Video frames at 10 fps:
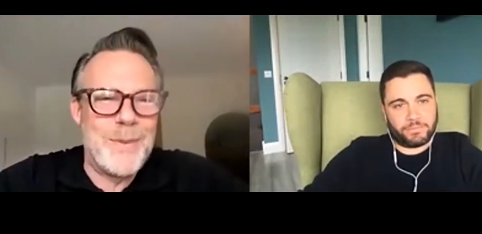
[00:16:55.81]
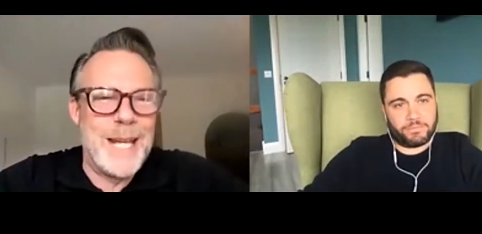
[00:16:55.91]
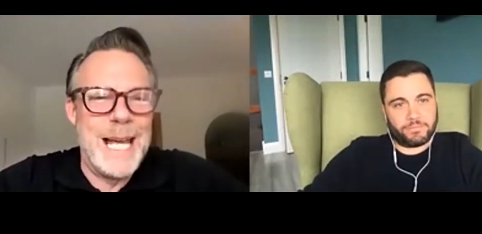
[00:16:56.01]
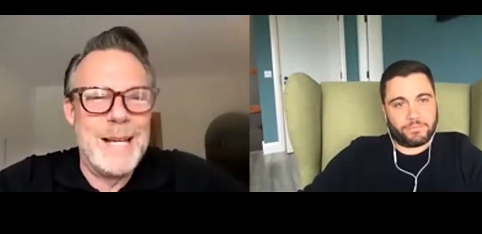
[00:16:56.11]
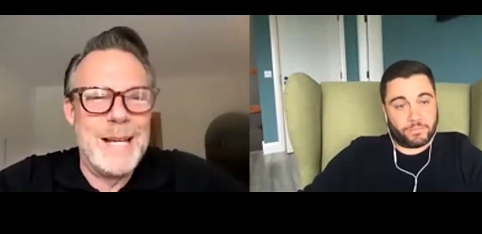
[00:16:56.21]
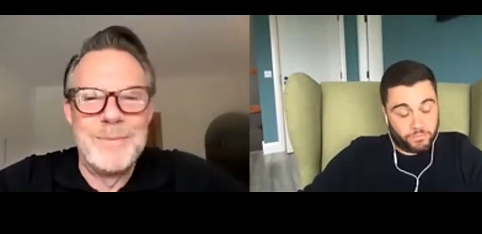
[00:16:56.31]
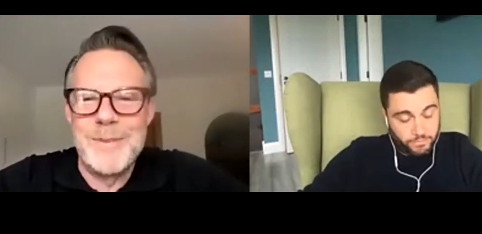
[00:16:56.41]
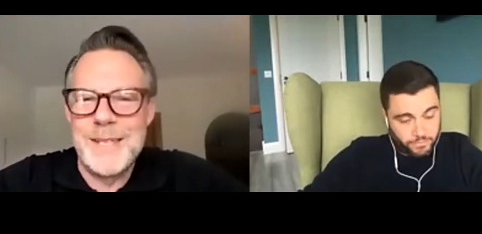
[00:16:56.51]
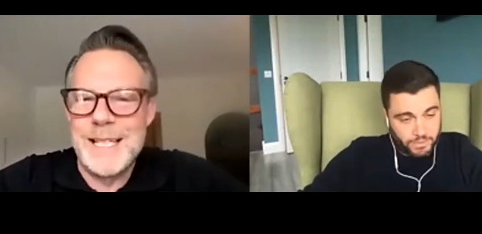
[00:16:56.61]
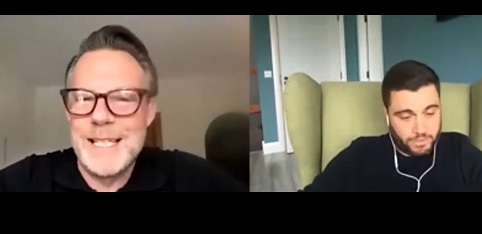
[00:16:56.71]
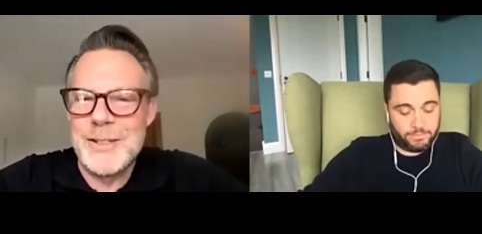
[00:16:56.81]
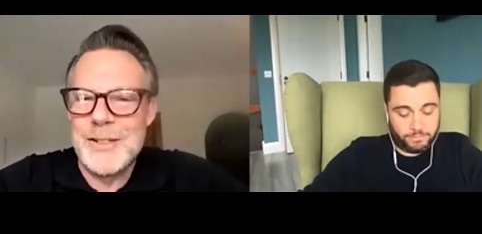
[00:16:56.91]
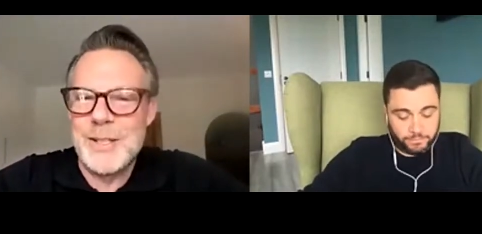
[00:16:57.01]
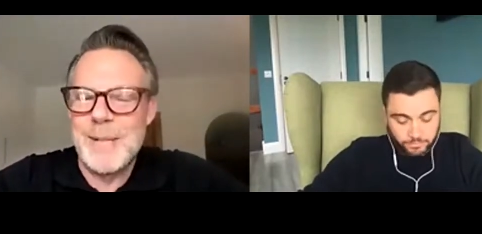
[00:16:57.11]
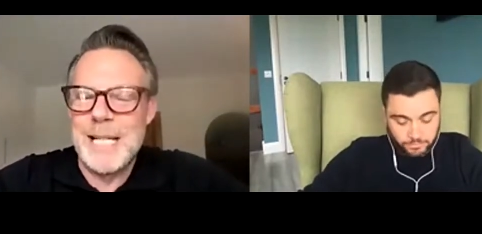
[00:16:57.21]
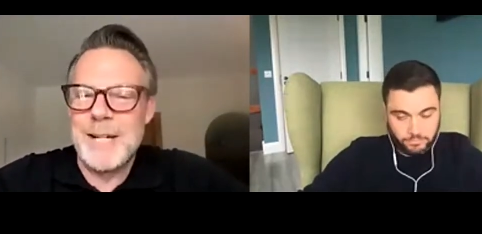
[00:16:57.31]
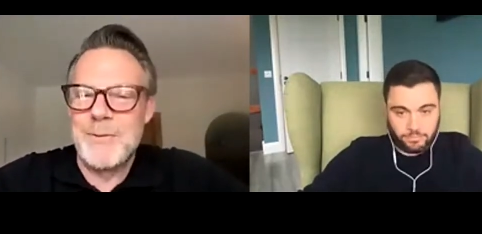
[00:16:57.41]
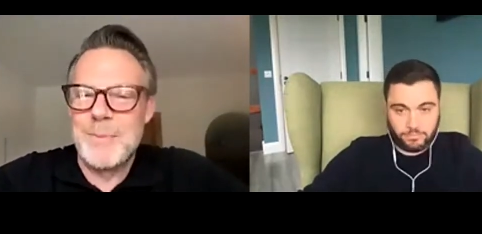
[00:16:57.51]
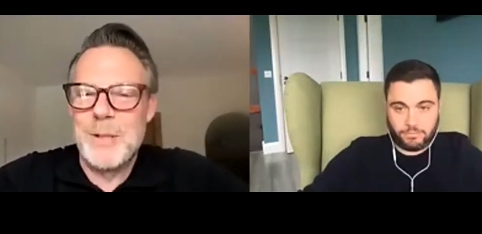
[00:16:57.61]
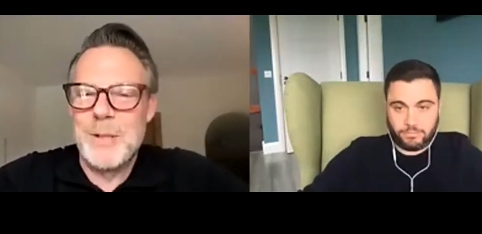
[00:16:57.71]
Speaker 1: Um, can yep. you just explain to
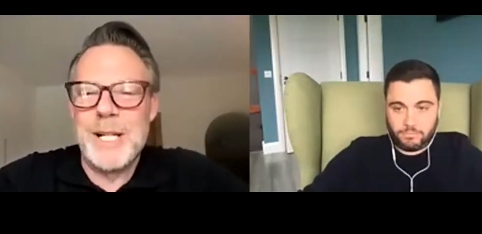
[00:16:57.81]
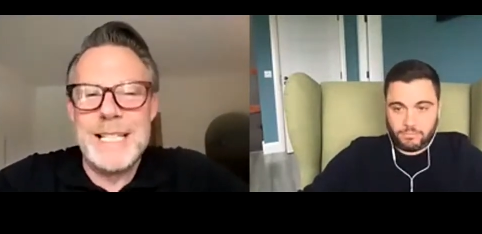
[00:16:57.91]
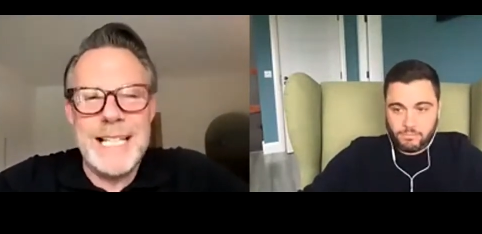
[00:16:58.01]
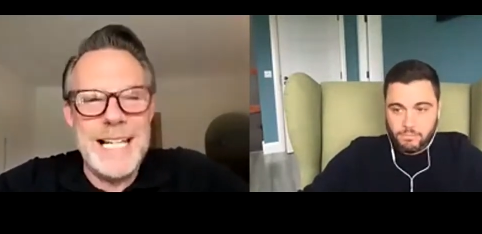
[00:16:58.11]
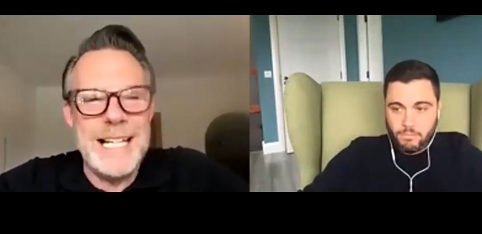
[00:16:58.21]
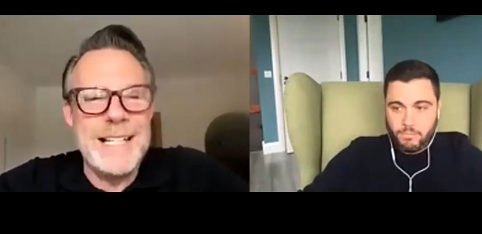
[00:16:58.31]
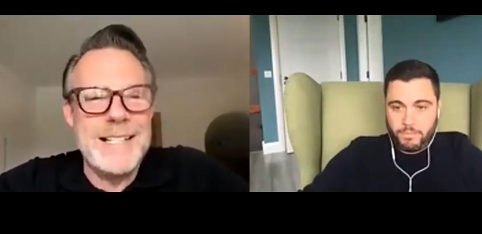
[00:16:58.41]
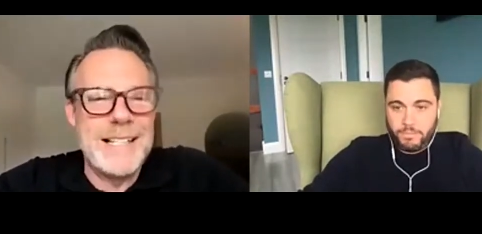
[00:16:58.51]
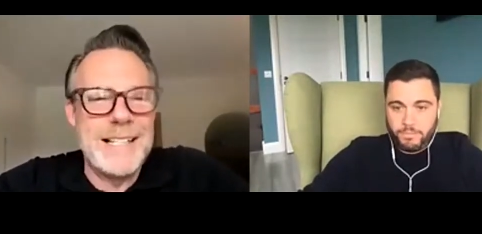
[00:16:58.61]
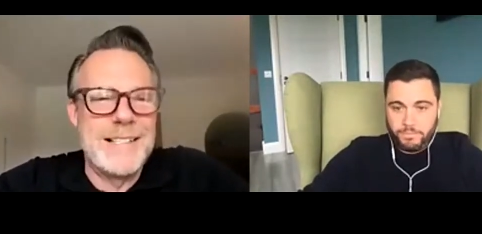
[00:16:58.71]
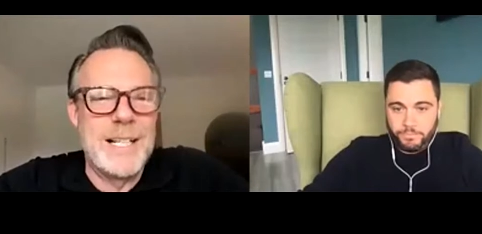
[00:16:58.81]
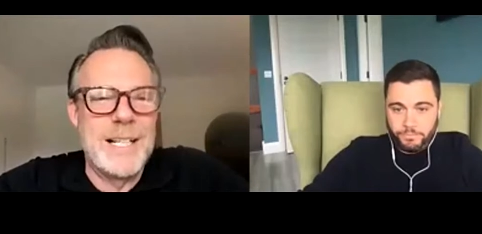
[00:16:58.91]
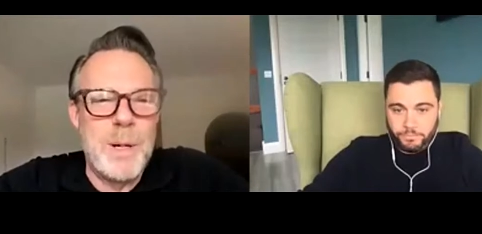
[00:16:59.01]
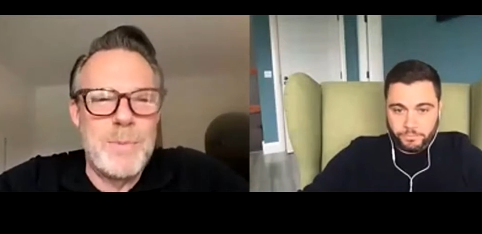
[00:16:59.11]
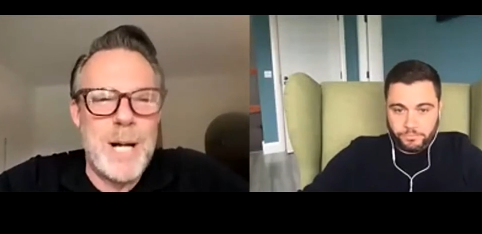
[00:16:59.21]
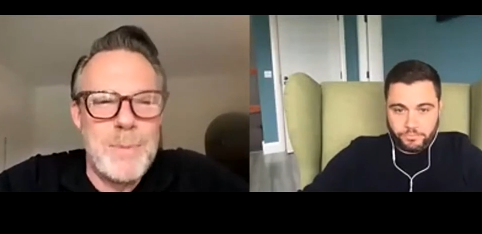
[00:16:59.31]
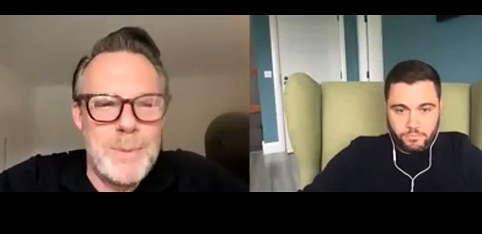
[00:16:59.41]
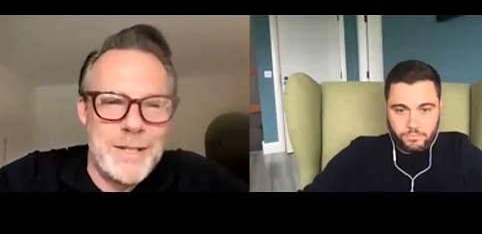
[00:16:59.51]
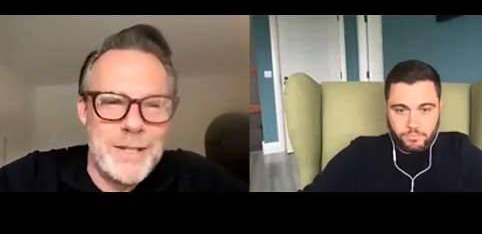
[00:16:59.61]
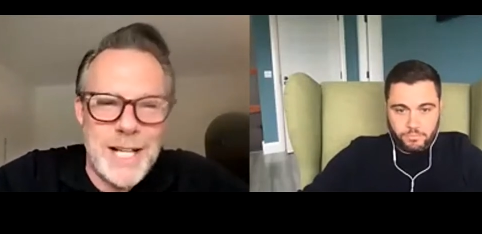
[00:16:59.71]
everybody what it is and like what problem
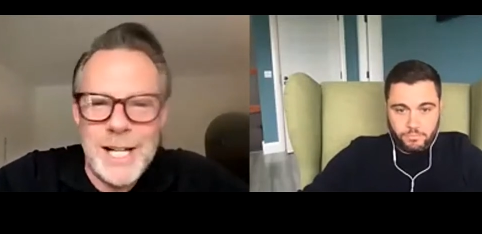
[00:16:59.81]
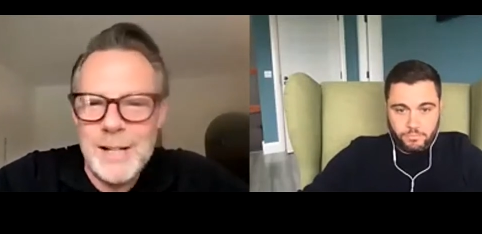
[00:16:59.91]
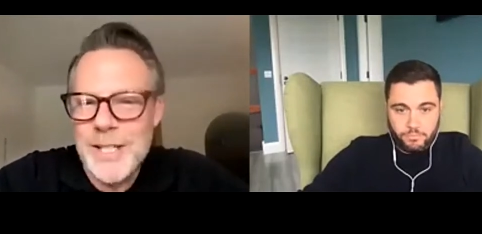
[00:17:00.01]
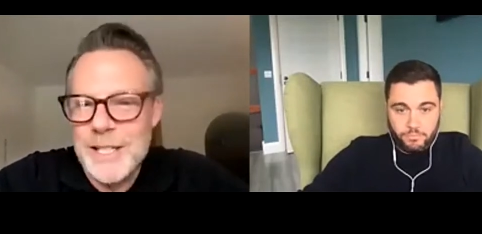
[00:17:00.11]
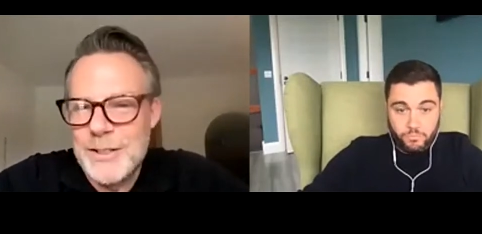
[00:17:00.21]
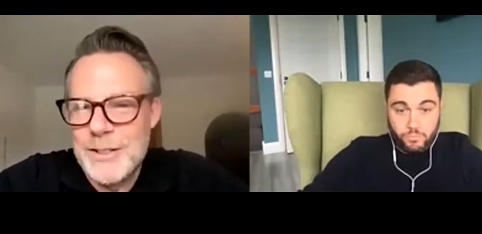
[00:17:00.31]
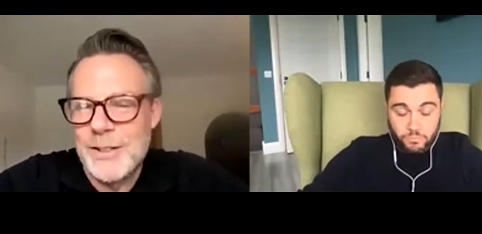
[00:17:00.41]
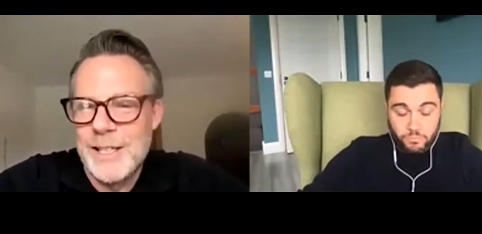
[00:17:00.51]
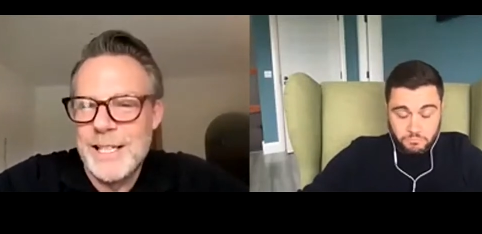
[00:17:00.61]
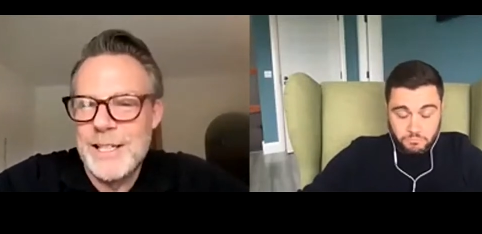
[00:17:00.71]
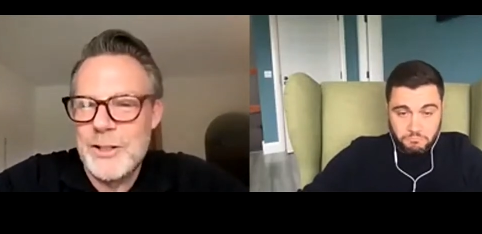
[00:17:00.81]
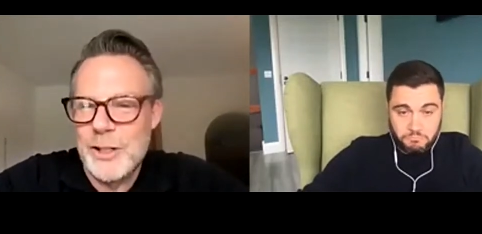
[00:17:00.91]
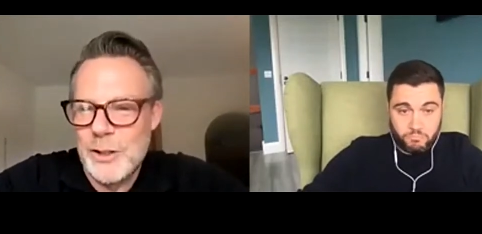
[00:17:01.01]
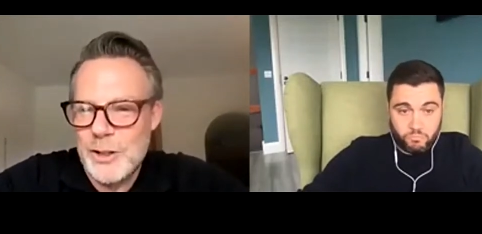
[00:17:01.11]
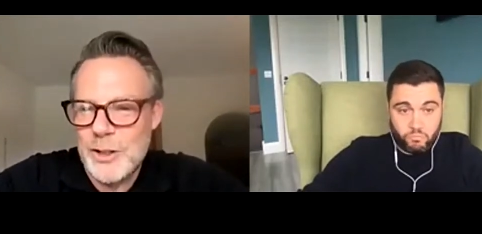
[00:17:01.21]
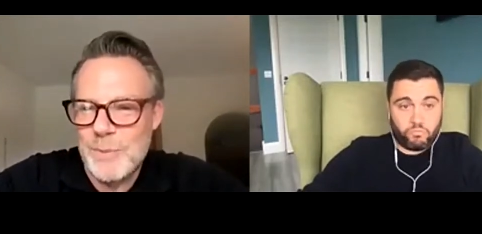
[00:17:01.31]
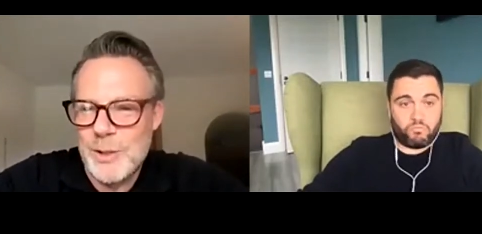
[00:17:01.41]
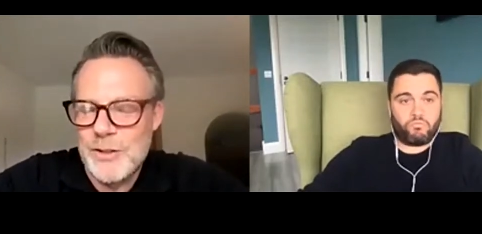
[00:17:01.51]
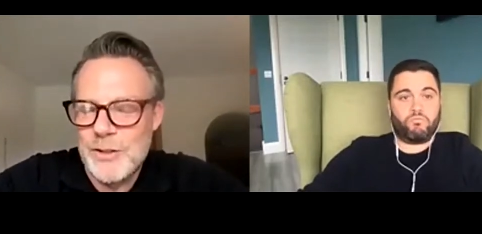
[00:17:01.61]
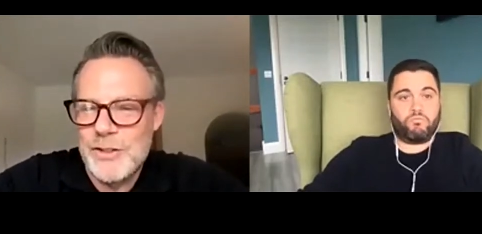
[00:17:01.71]
it solves and your initial
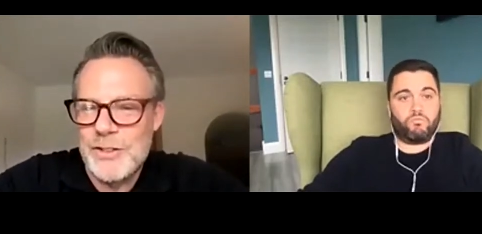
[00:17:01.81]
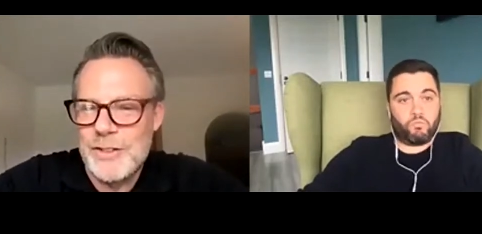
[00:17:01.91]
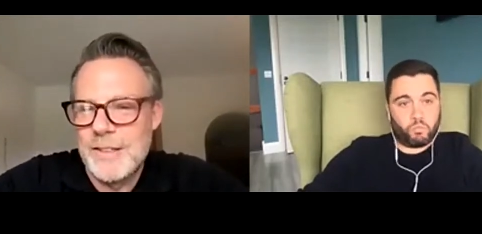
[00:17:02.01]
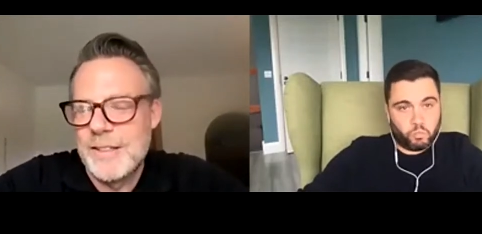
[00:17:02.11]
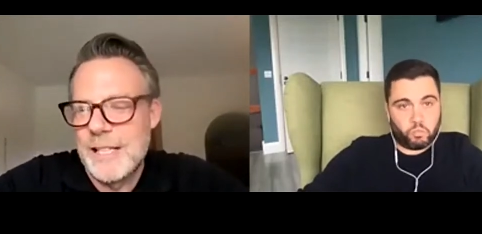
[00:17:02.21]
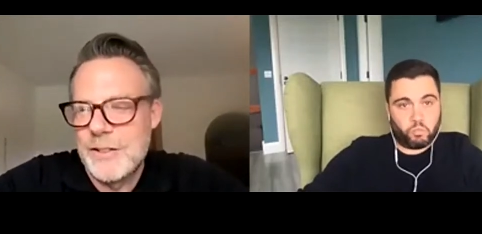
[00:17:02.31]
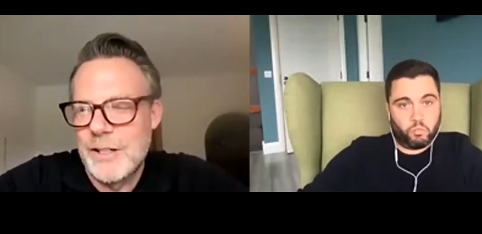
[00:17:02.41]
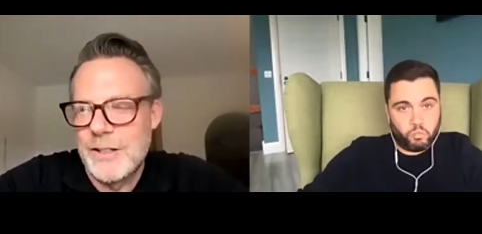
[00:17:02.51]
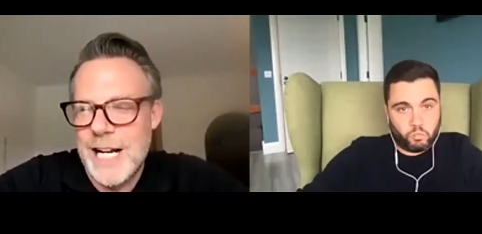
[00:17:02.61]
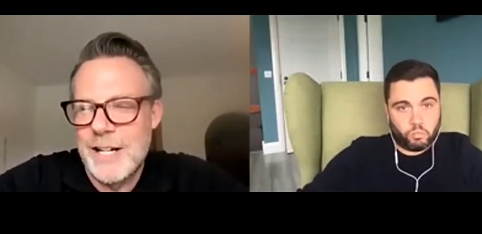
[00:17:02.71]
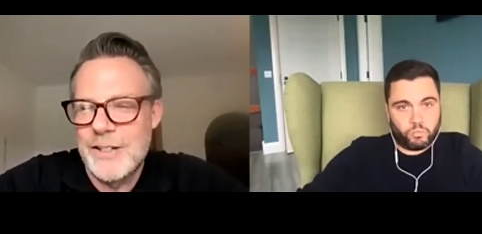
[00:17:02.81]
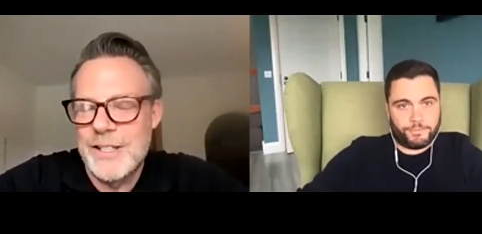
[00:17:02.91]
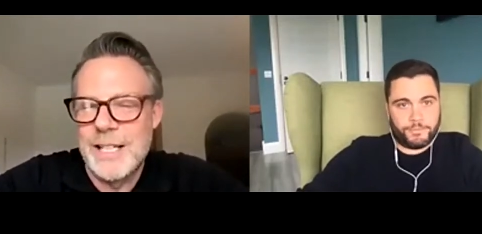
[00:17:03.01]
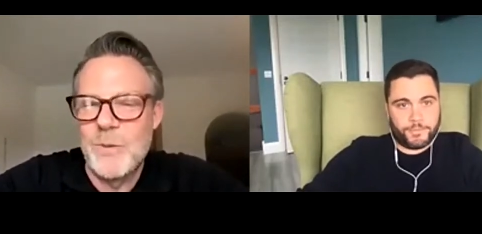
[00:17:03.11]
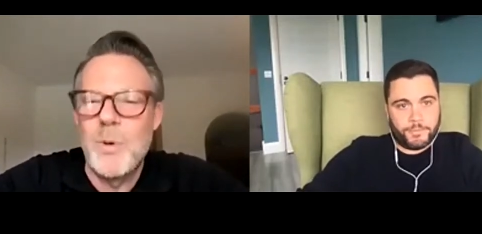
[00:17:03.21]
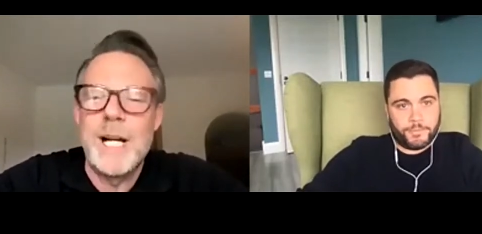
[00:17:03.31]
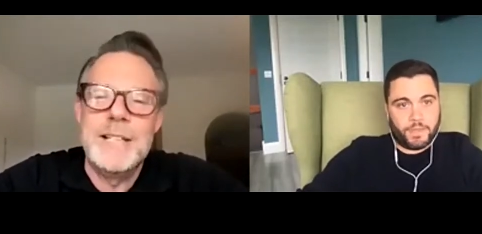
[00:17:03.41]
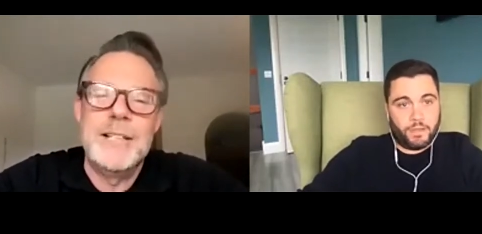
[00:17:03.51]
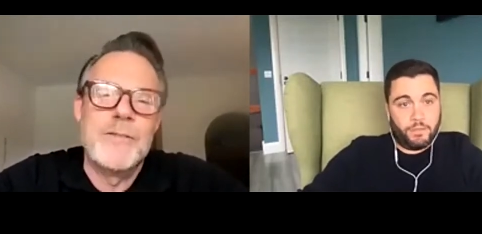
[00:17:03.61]
customers that you're targeting and why you've